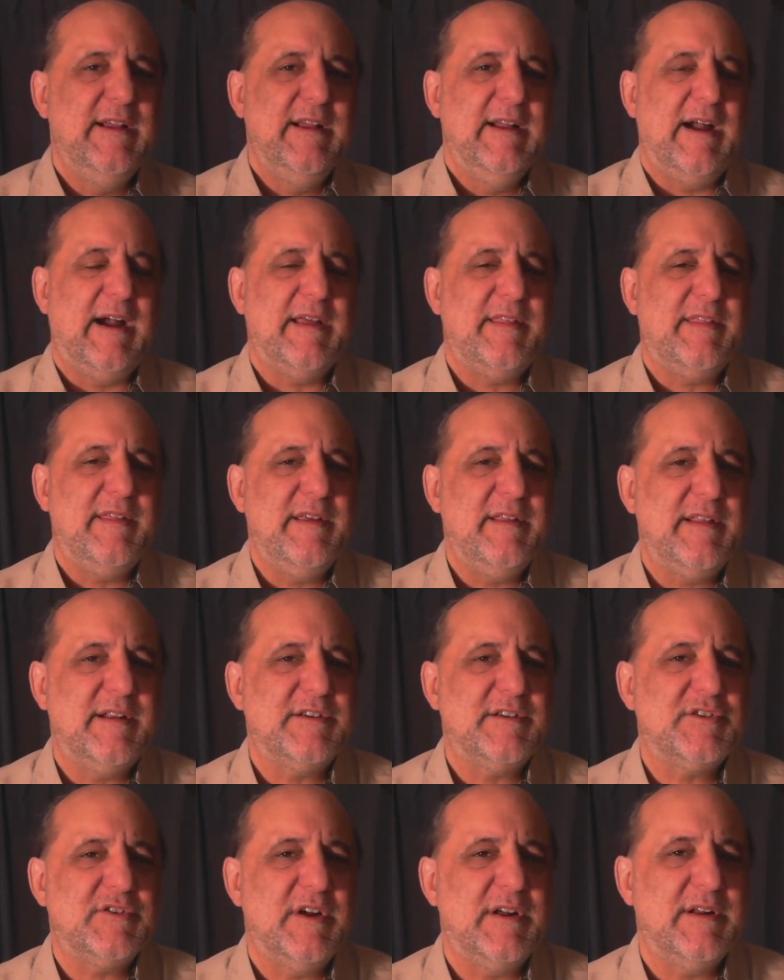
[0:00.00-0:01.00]
I think that
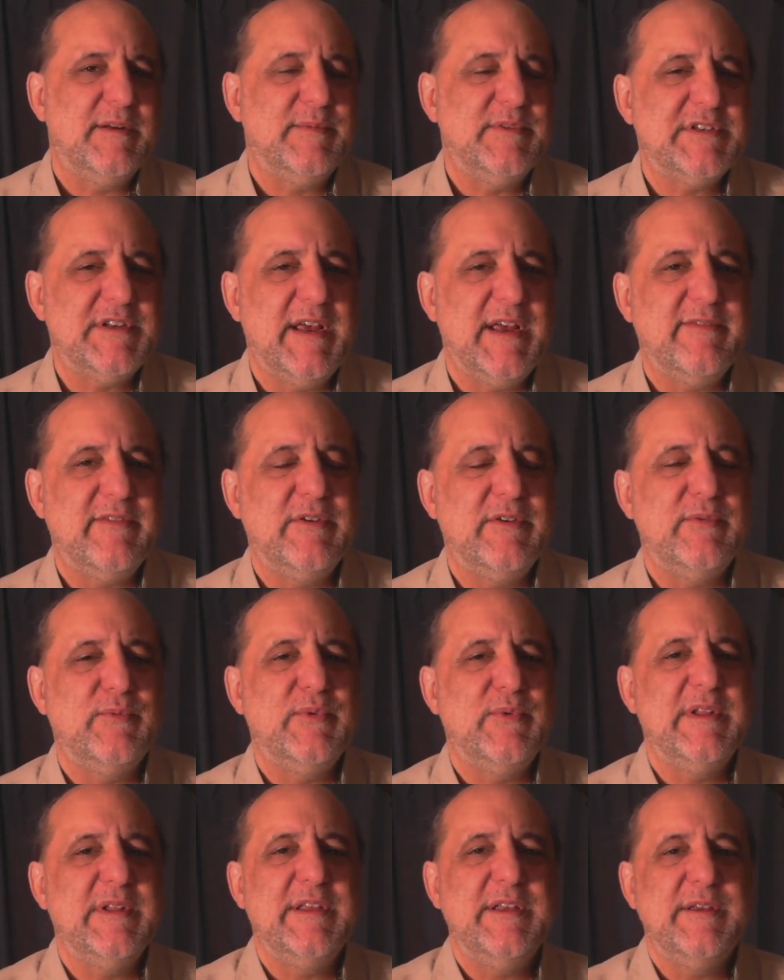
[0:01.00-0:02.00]
astronomers haven't
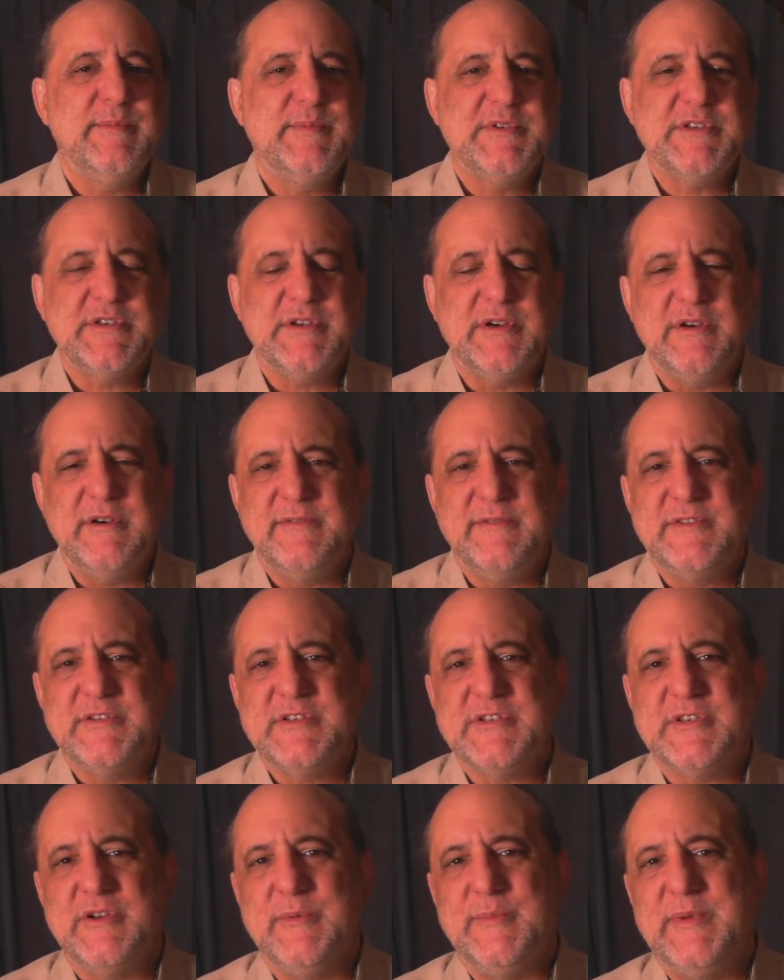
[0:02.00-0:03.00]
really observed
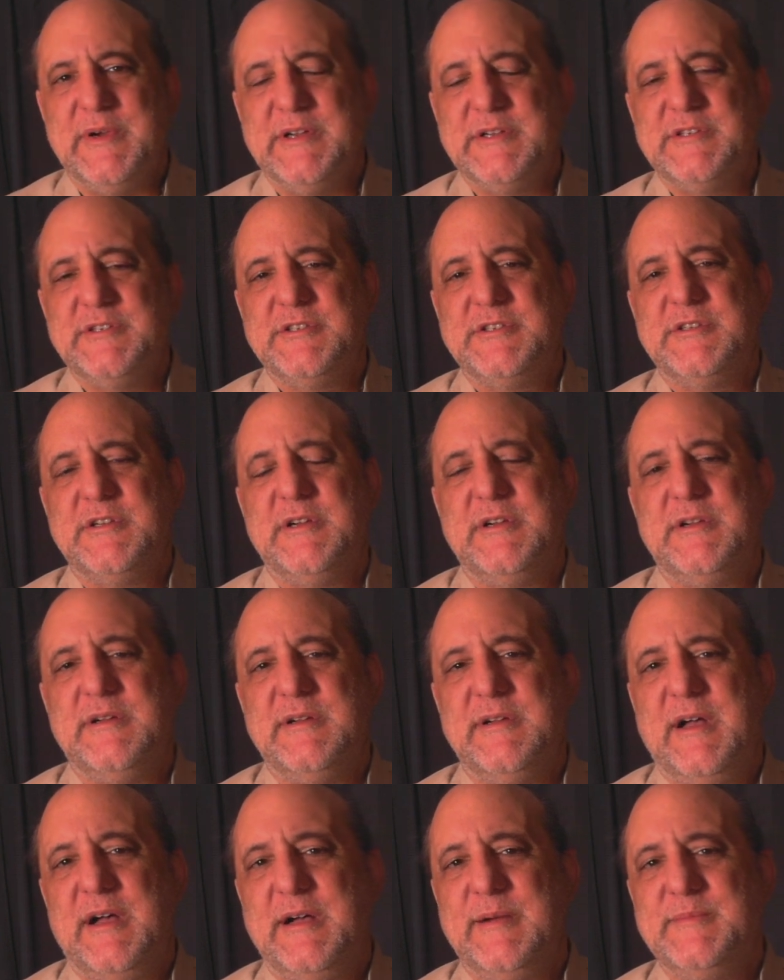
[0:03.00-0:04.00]
so much
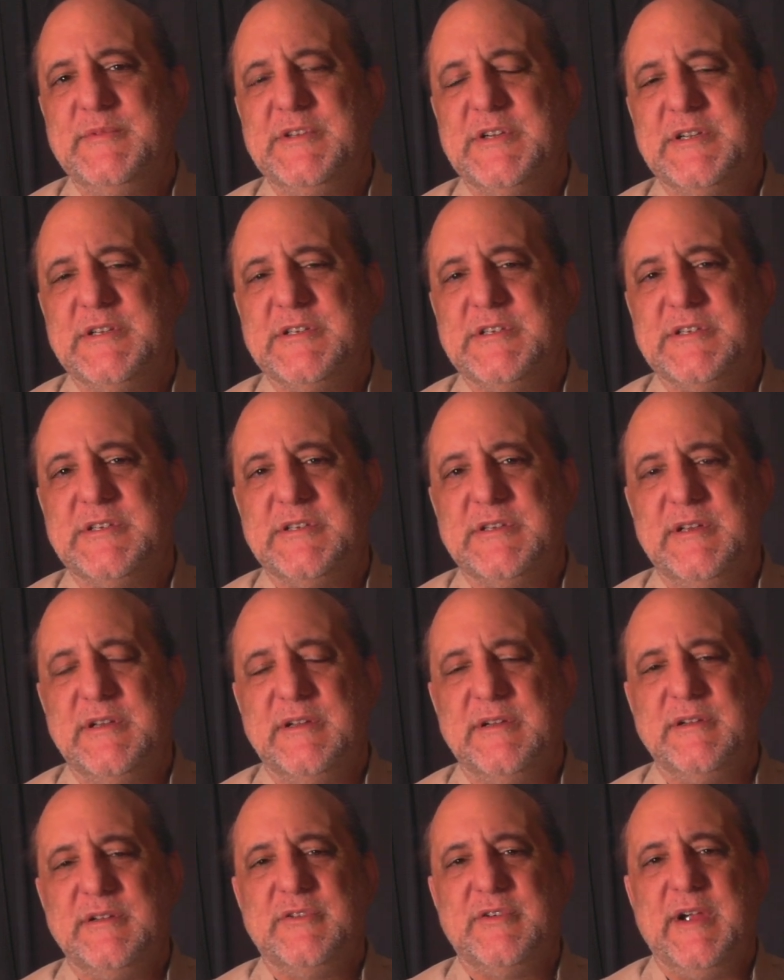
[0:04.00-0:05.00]
objects
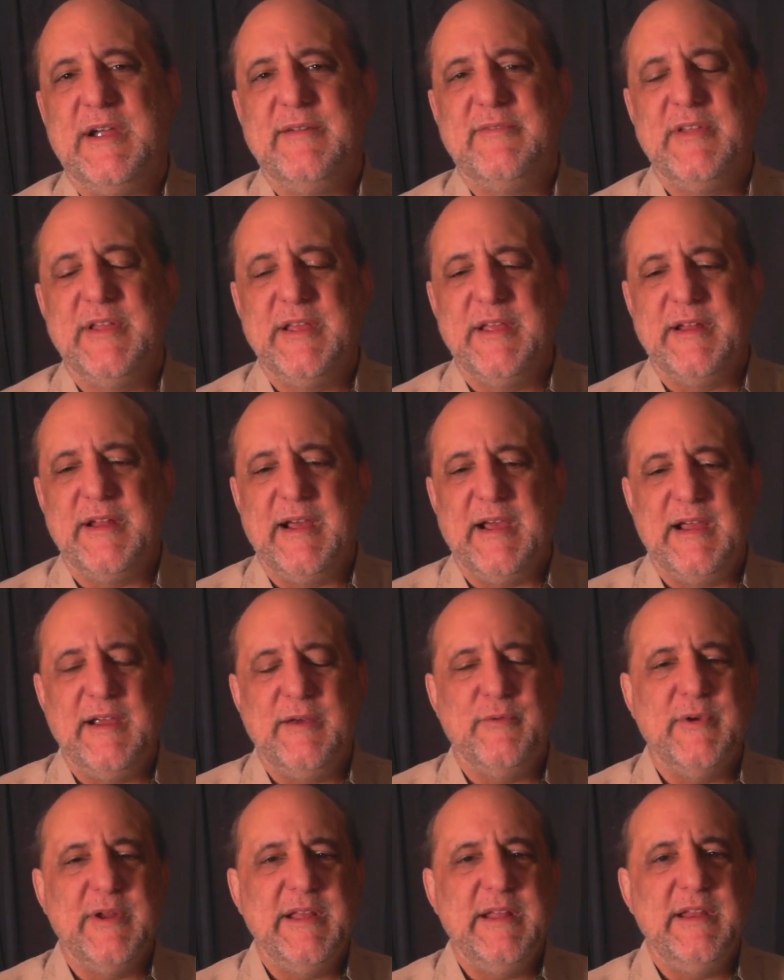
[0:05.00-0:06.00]
traveling at high
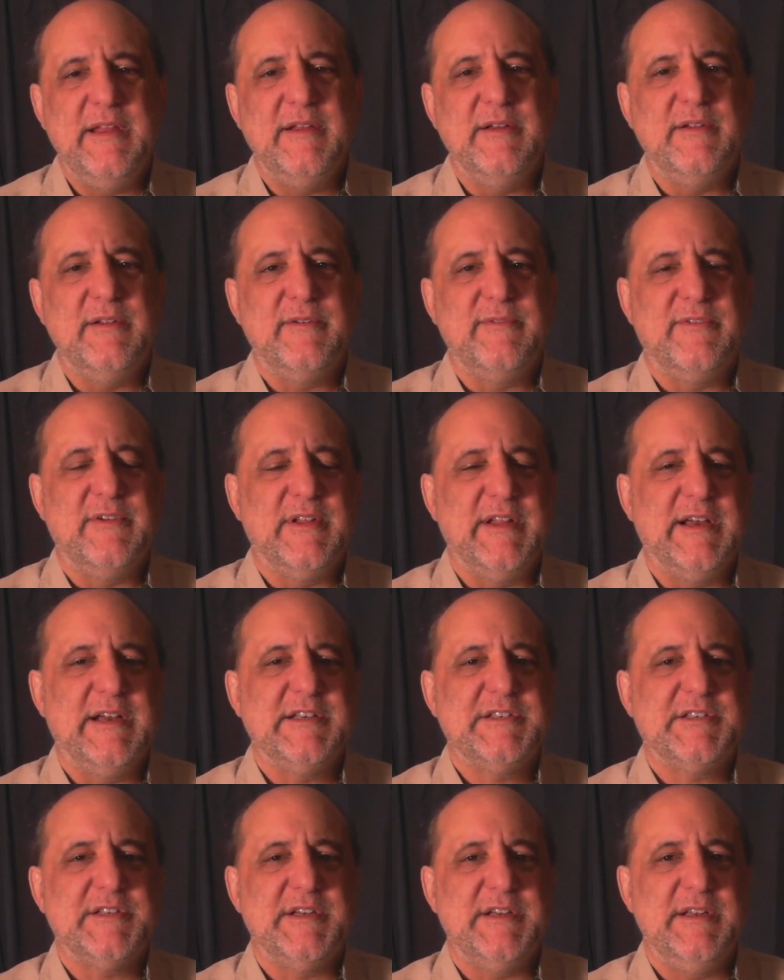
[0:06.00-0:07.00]
radial
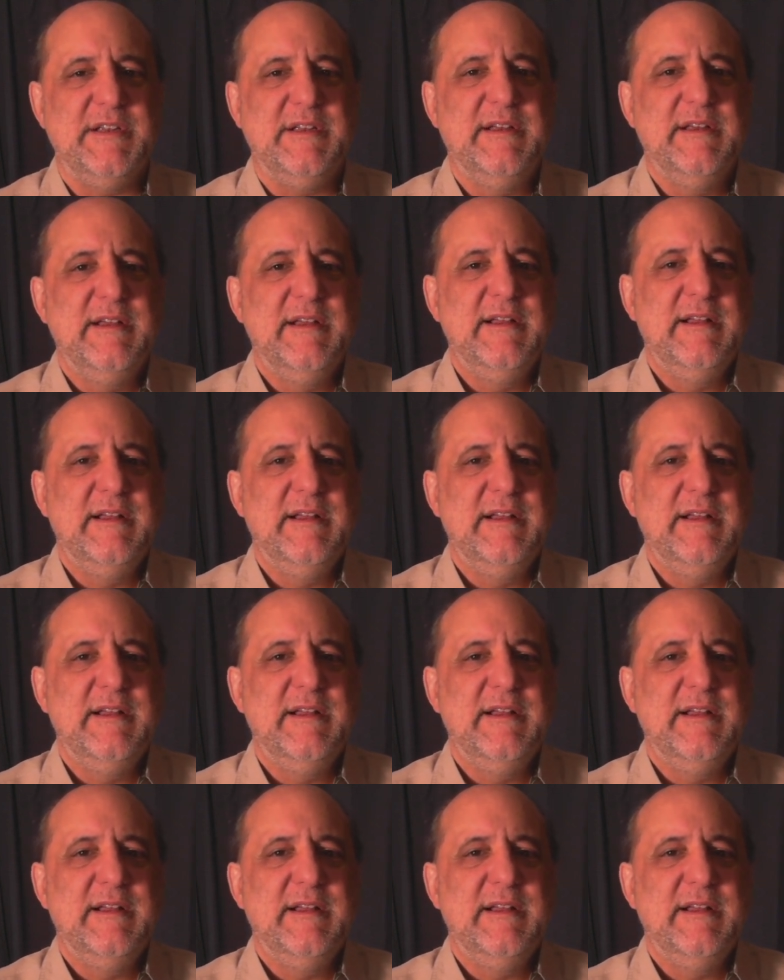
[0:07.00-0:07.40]
velocity